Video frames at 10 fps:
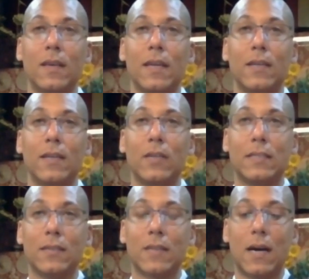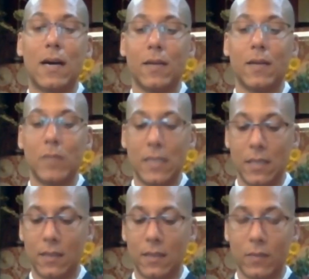And I know that sounds odd, but
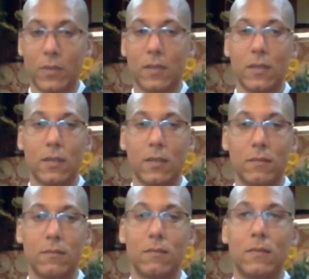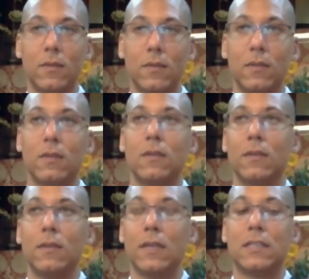anything with a
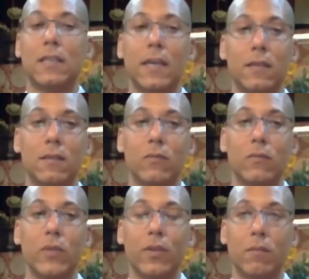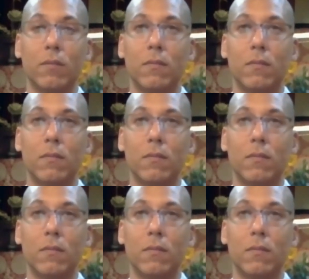set rhythm